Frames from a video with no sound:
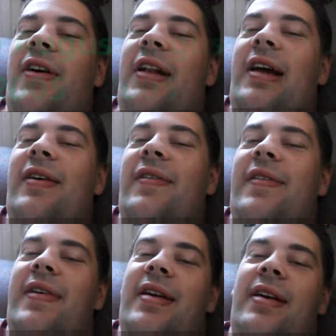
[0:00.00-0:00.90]
later
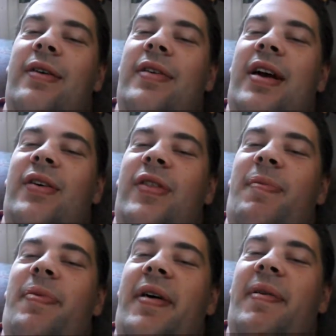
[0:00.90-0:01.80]
on, gonna go down
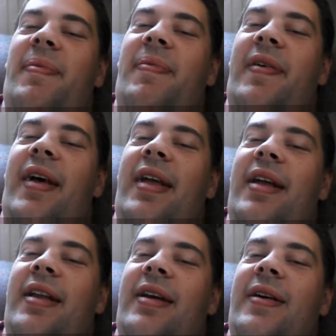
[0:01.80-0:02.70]
the pub,
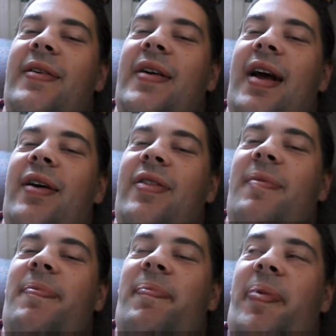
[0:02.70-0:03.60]
mate. Gonna go down
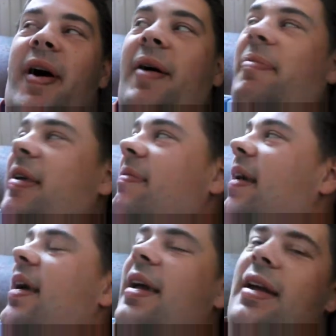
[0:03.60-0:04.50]
the pubby,
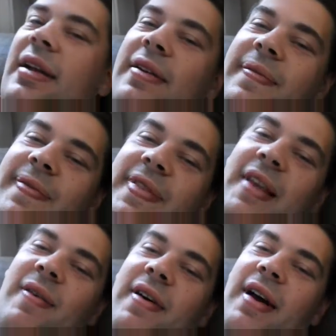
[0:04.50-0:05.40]
mate, and
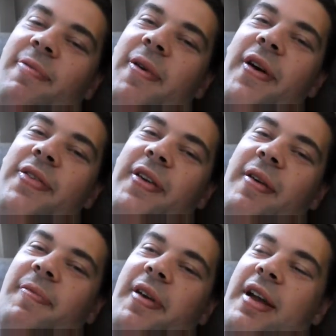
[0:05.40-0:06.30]
see what birds I
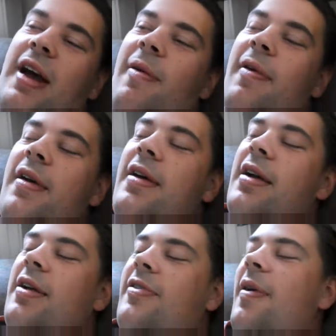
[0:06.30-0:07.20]
can pick up.
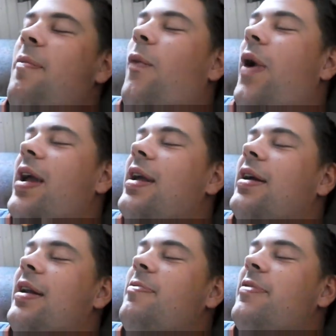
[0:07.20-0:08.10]
Because some
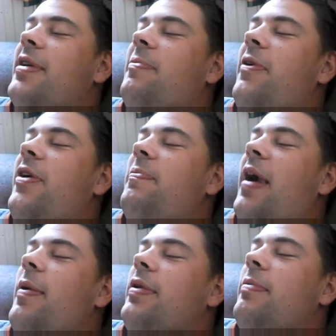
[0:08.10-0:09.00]
wanker didn't bring a bird
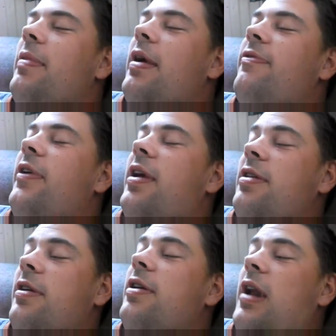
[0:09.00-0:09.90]
back with him, mate.
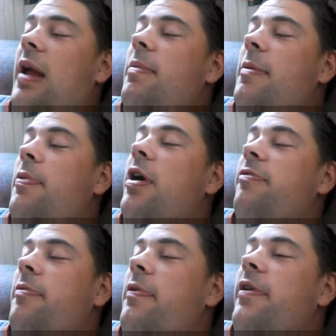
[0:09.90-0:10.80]
Fucking tell you, get me a bird
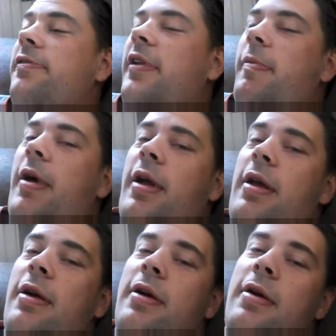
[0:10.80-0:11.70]
for birthday,
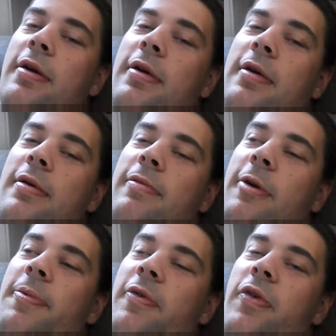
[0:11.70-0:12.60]
mate.
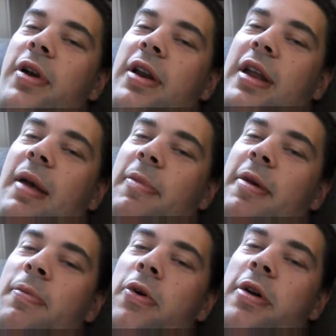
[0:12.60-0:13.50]
Proper Roy didn't get me
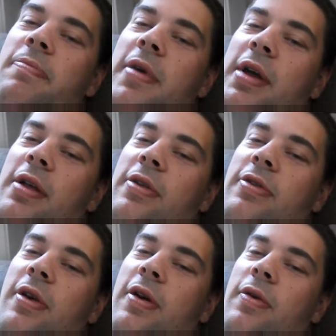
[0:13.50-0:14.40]
a bird, mate.
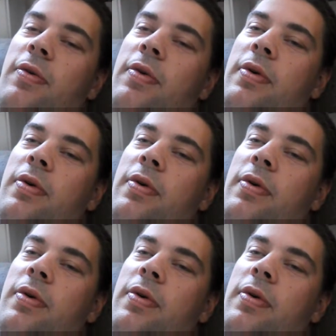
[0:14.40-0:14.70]
So,